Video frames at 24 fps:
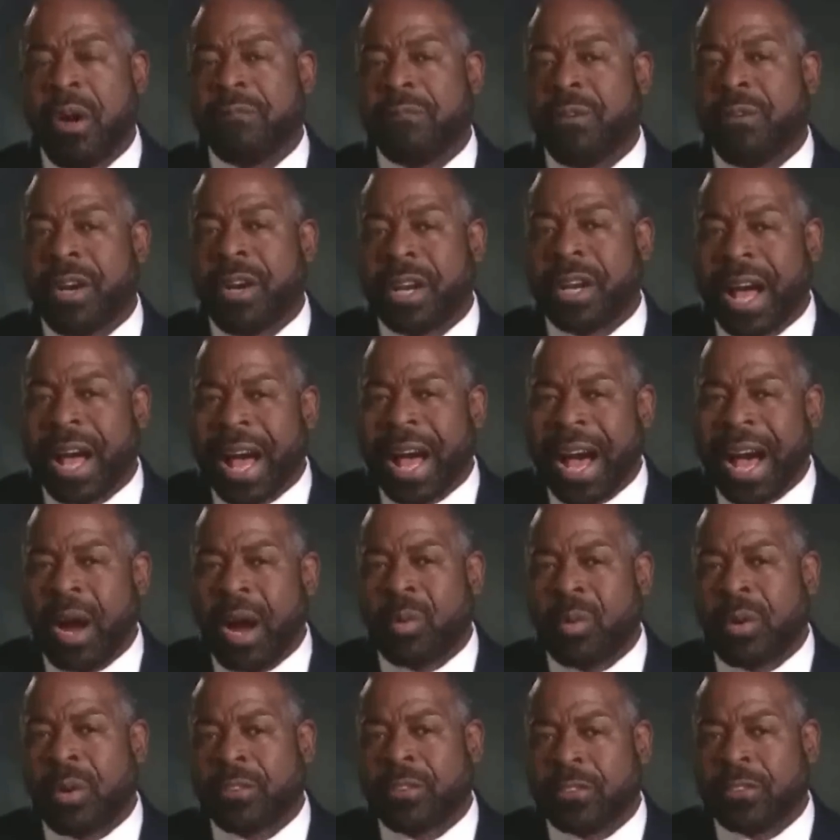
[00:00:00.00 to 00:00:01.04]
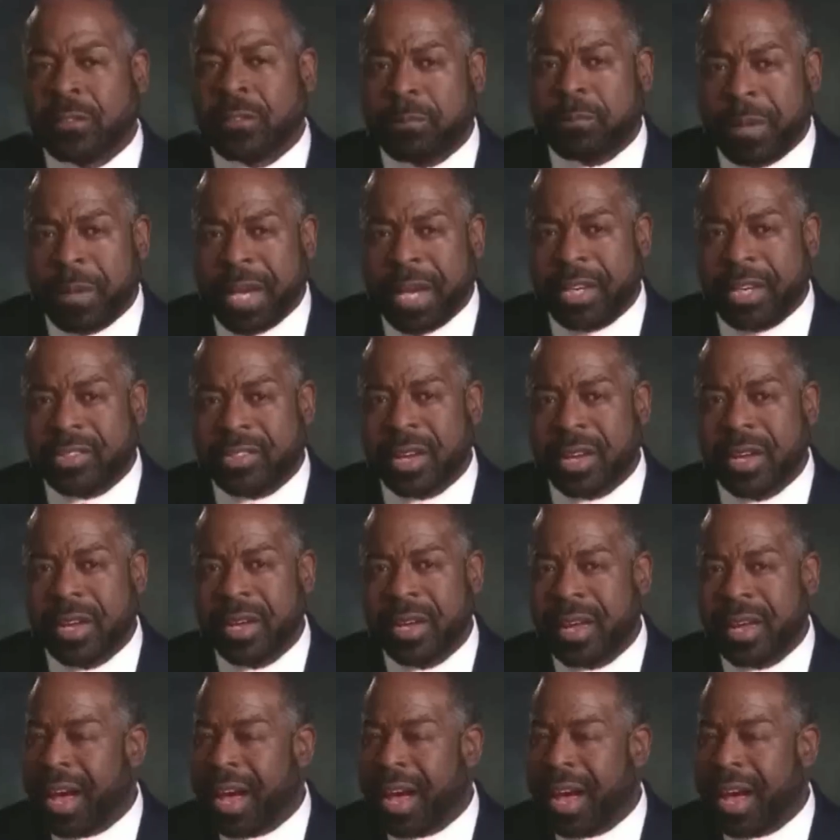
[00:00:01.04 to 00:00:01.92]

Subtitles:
for an hour speech.